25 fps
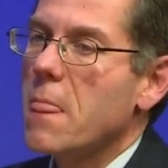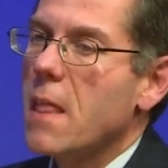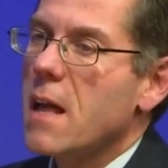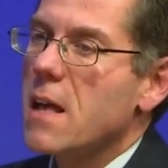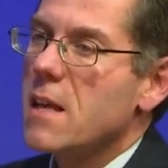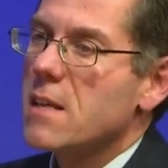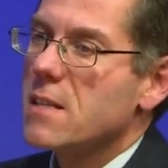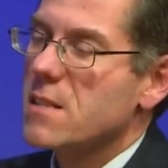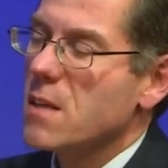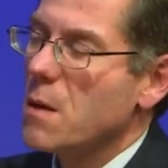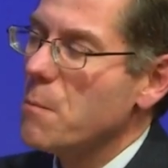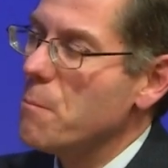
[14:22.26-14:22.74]

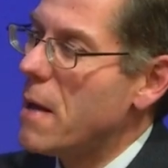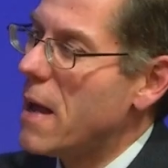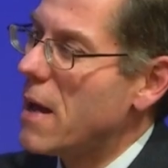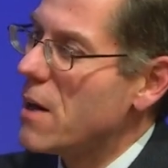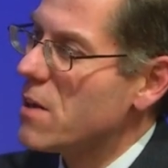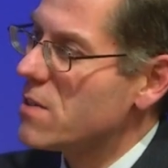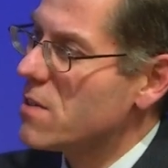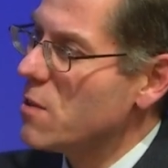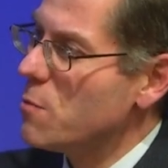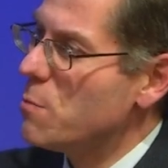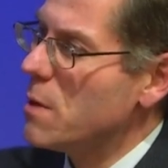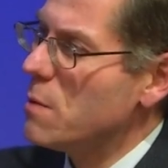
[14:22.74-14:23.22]
Some
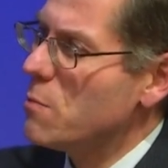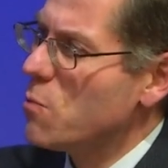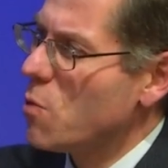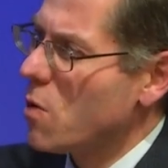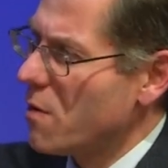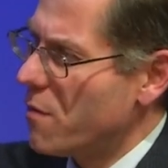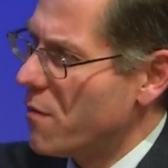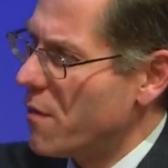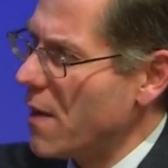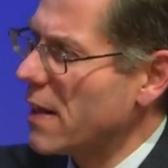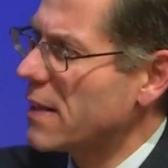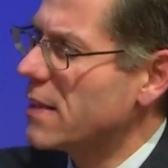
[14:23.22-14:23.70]
mayors have been more
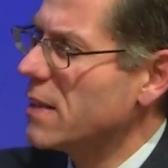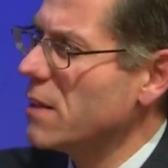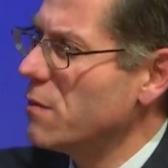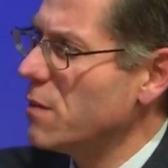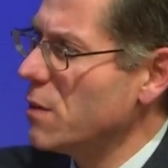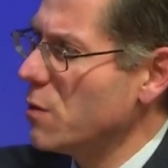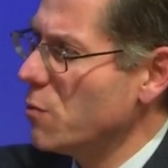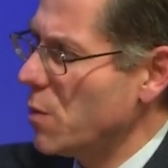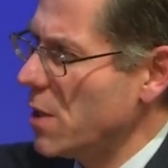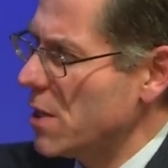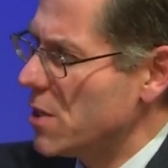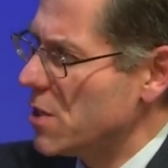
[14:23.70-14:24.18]
effective
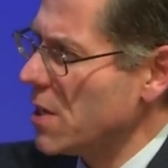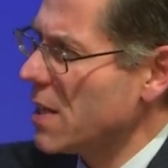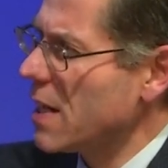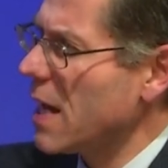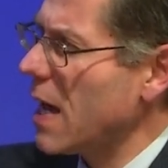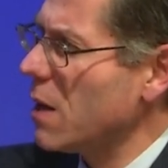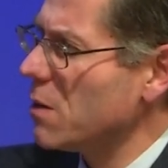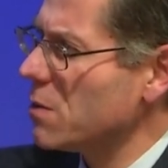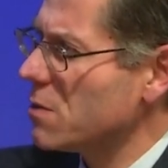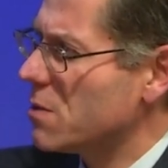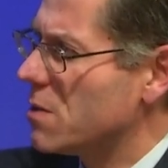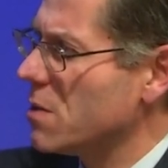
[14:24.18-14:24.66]
in reaching
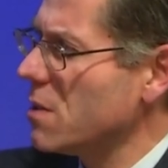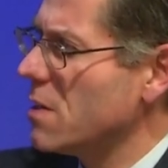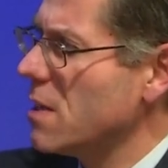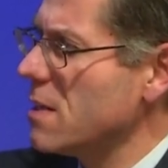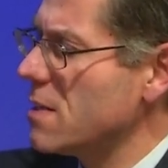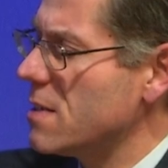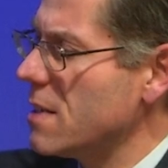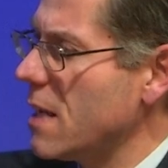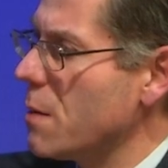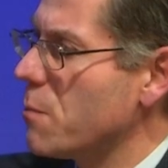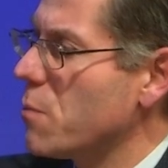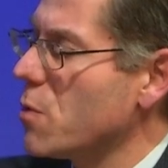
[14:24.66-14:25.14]
out to
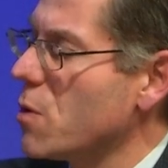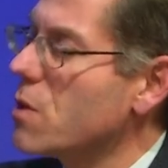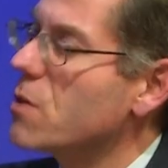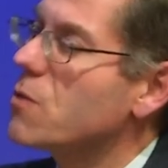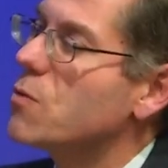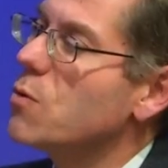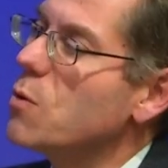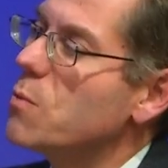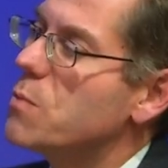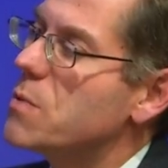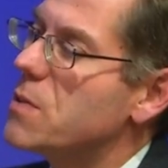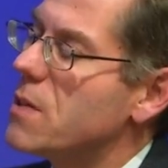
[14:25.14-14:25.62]
these neighborhood
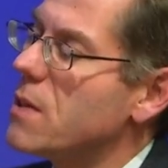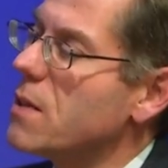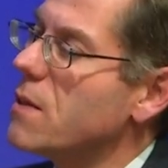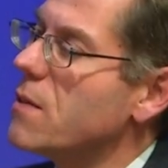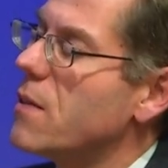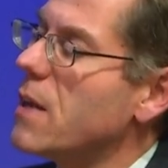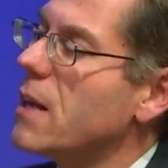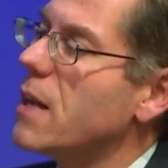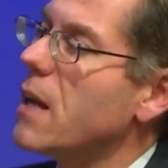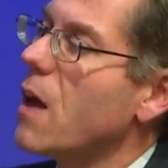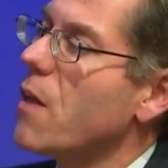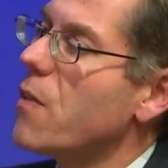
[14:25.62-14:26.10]
groups
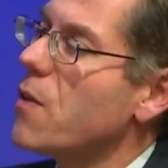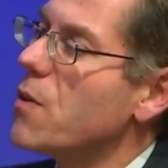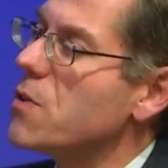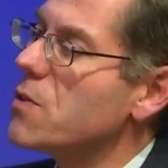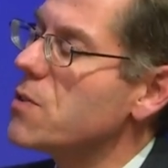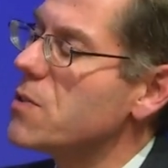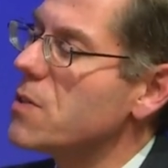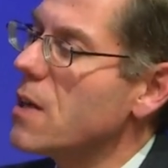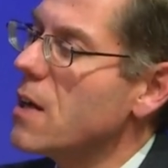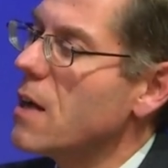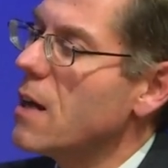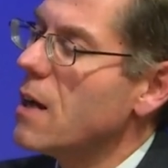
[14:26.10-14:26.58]
than
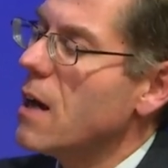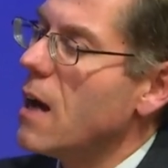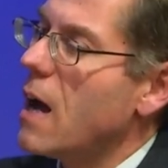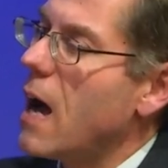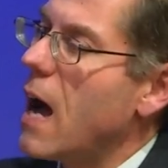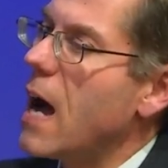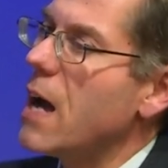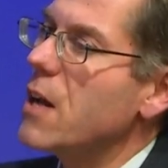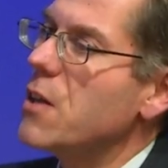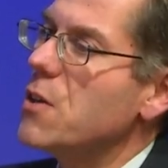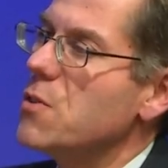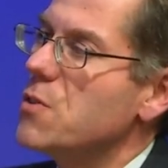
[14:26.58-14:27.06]
others.
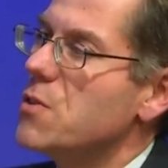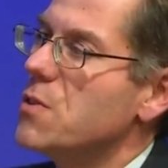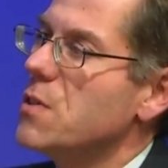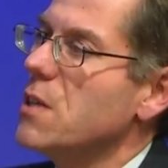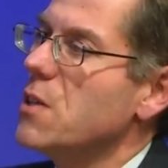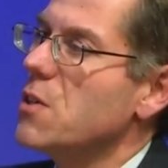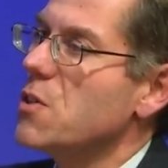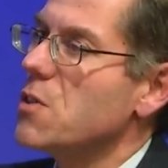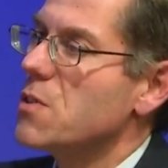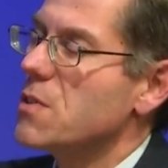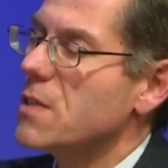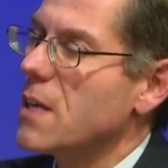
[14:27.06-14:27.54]
How do you see
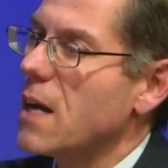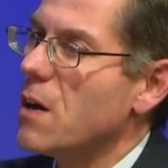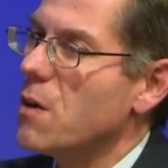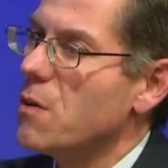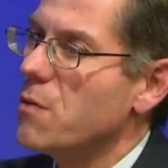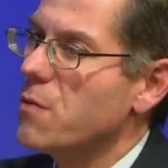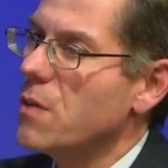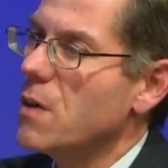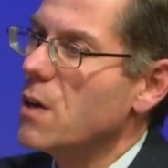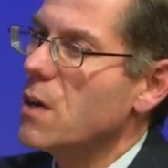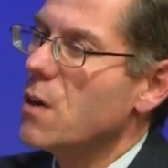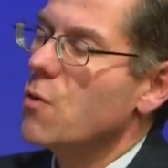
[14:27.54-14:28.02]
yourself
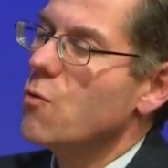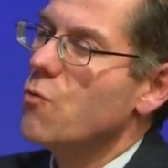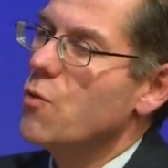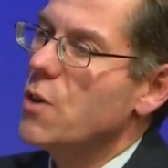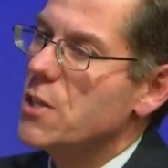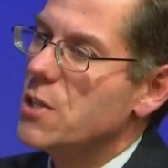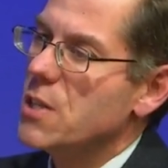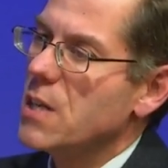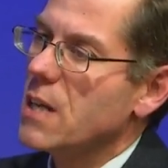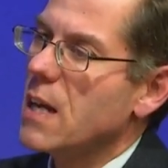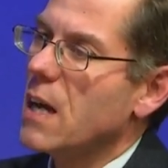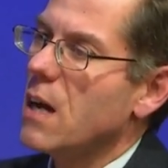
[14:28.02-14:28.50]

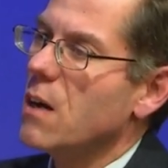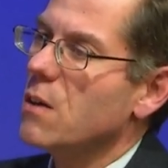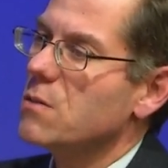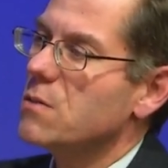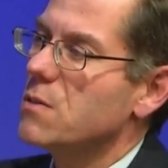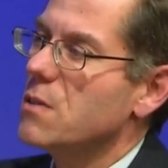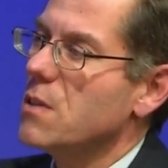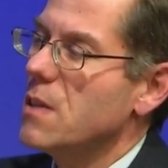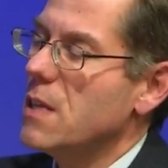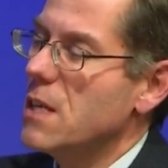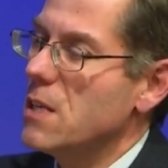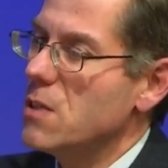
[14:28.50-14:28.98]
reaching out
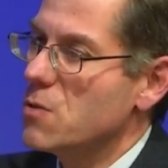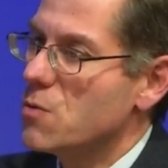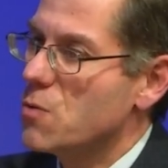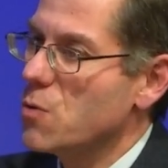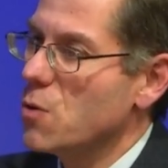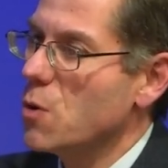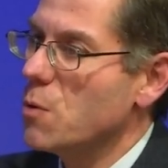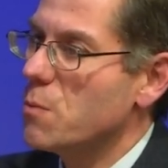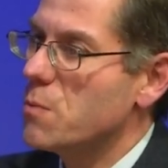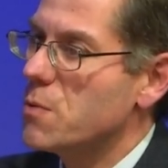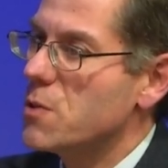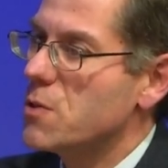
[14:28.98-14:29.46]
to these
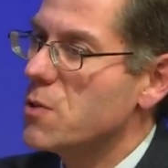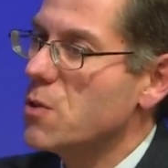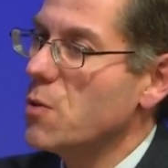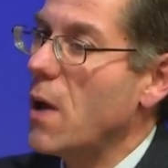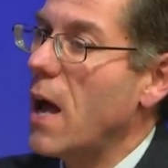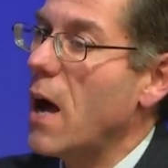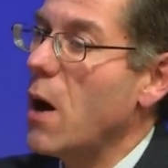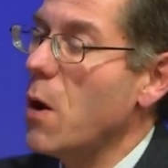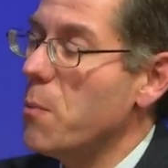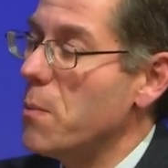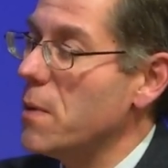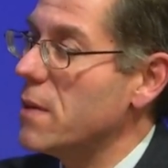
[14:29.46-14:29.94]
groups to
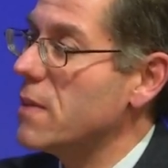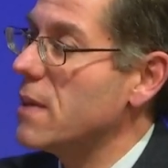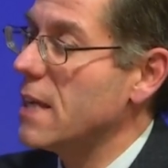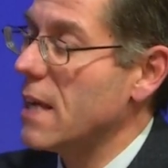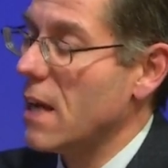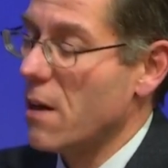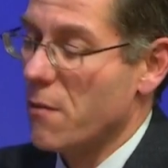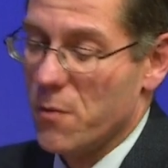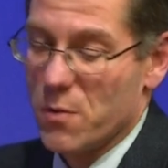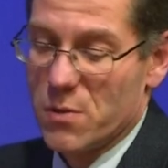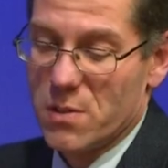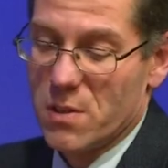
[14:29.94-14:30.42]
help in the
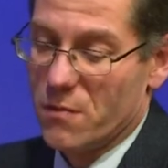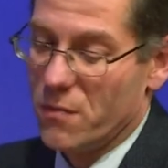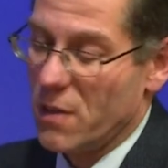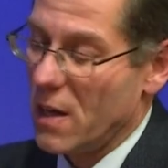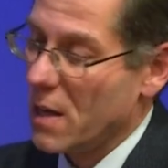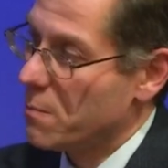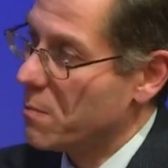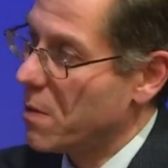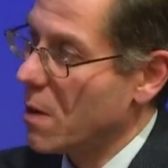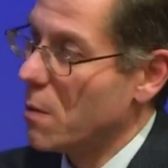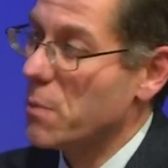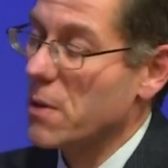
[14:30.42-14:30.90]
efforts of
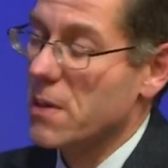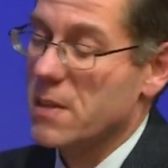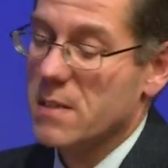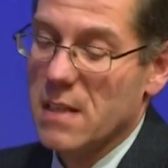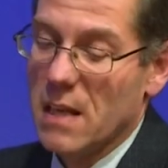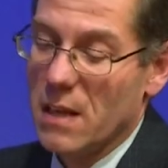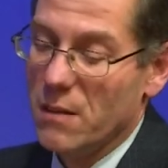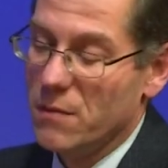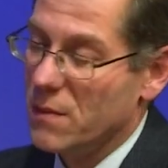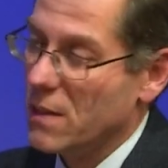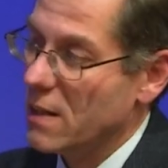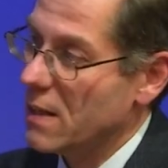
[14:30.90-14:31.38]
like public
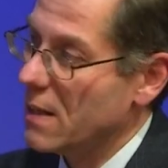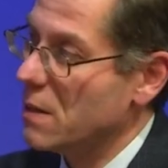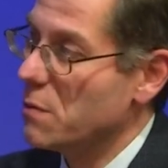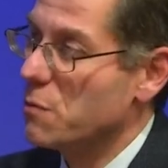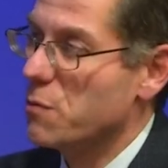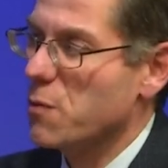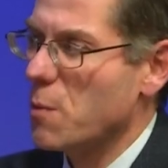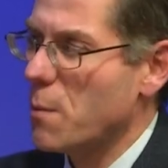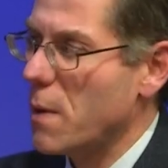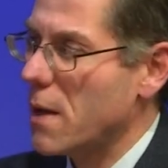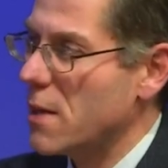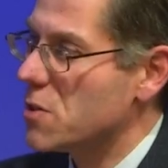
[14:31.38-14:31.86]
safety and
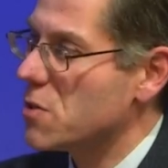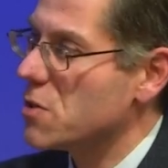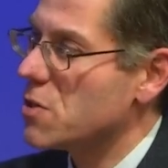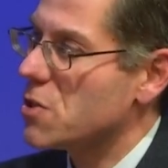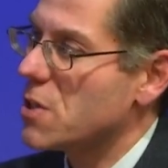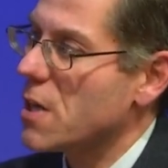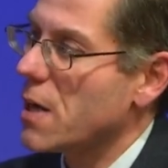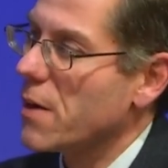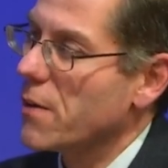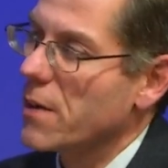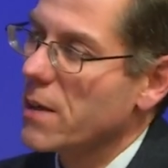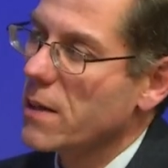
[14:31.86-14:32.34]
information sharing?